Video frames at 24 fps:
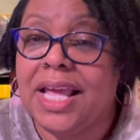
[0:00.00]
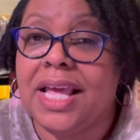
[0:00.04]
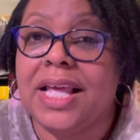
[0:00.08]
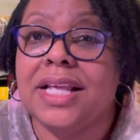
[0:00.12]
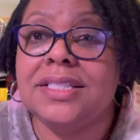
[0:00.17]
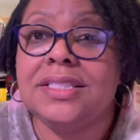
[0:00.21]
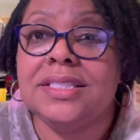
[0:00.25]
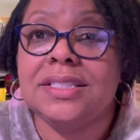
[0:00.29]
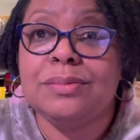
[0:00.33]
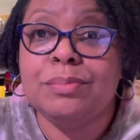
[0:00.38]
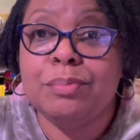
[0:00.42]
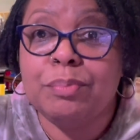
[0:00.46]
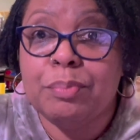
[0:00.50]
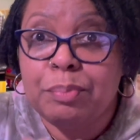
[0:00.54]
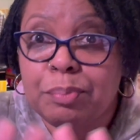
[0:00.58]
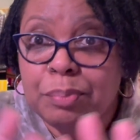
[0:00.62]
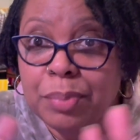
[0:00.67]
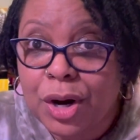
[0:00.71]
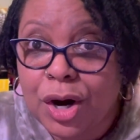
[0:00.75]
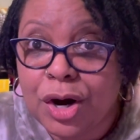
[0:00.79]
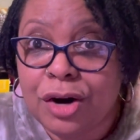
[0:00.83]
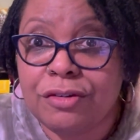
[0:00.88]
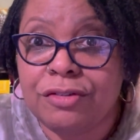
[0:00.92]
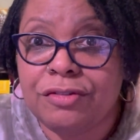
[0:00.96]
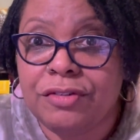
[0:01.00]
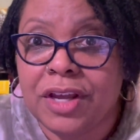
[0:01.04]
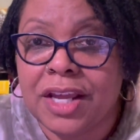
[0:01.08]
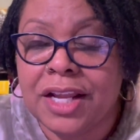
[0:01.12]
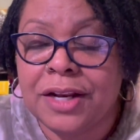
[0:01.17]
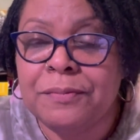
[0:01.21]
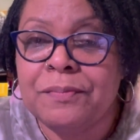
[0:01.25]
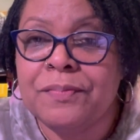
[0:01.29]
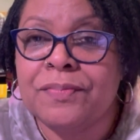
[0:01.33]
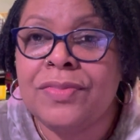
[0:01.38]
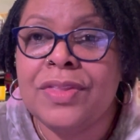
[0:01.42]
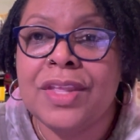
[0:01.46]
It's
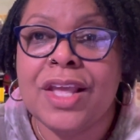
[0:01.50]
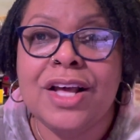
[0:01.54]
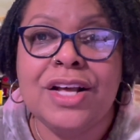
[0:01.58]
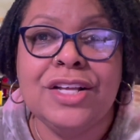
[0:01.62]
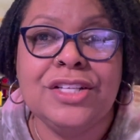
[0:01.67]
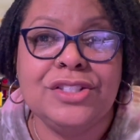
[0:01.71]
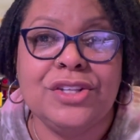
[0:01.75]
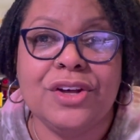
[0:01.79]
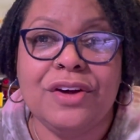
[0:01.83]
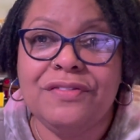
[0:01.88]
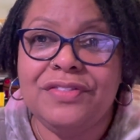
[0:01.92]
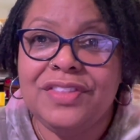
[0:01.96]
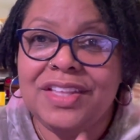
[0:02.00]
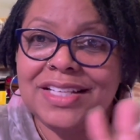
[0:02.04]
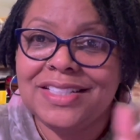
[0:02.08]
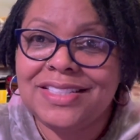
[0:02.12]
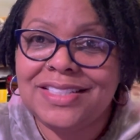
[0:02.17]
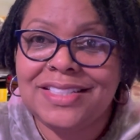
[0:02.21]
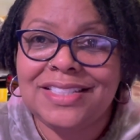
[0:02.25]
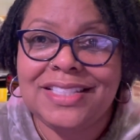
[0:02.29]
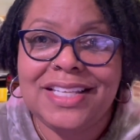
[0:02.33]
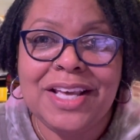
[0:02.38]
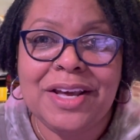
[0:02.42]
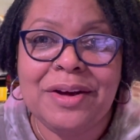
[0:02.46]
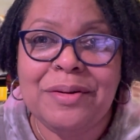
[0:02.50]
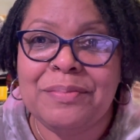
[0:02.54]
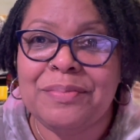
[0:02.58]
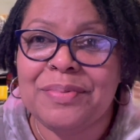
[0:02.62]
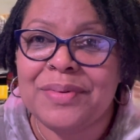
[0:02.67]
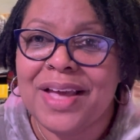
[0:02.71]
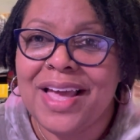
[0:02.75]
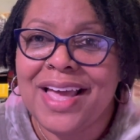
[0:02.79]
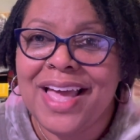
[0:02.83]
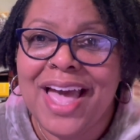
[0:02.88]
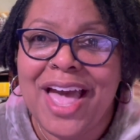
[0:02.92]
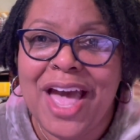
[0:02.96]
perfect. So this tip
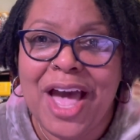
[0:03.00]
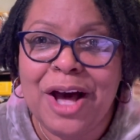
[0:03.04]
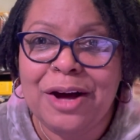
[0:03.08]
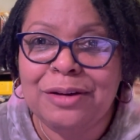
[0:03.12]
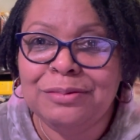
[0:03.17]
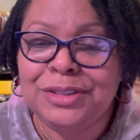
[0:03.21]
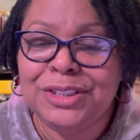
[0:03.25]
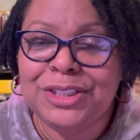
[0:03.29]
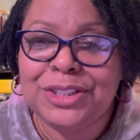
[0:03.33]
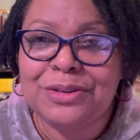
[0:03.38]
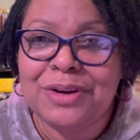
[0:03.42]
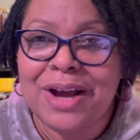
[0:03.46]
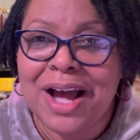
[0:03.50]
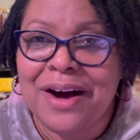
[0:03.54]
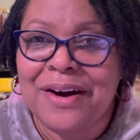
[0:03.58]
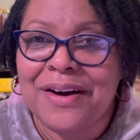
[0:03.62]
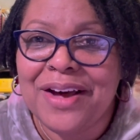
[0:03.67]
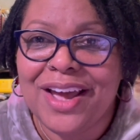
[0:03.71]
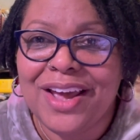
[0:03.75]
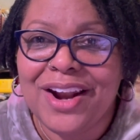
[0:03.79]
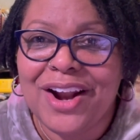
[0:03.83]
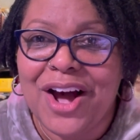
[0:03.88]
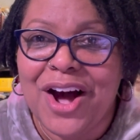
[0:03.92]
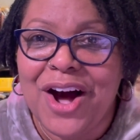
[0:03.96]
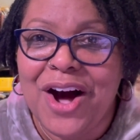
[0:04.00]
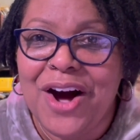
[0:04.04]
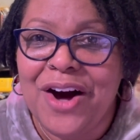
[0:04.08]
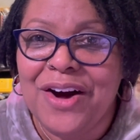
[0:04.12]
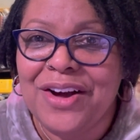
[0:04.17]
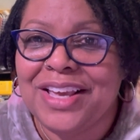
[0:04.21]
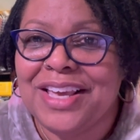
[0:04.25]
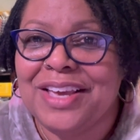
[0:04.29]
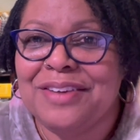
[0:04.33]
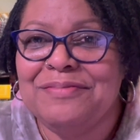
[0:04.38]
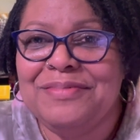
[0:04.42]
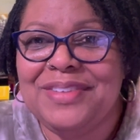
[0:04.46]
helped you out at all,
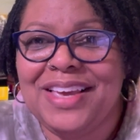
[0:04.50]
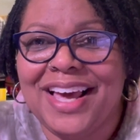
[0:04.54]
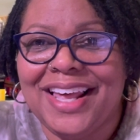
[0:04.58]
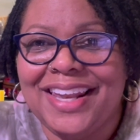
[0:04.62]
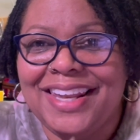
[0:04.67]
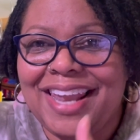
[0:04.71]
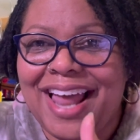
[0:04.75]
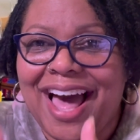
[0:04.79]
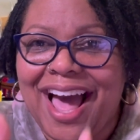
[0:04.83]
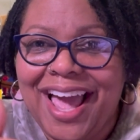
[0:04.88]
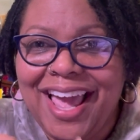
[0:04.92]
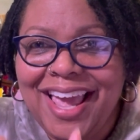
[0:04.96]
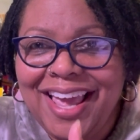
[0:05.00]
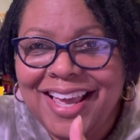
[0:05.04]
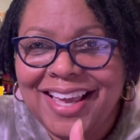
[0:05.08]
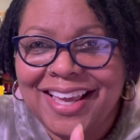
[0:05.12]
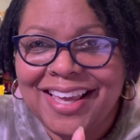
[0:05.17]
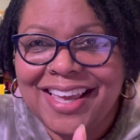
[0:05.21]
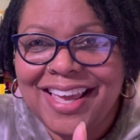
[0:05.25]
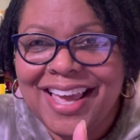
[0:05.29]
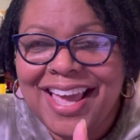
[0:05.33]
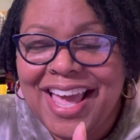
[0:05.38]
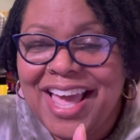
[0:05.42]
give me a like.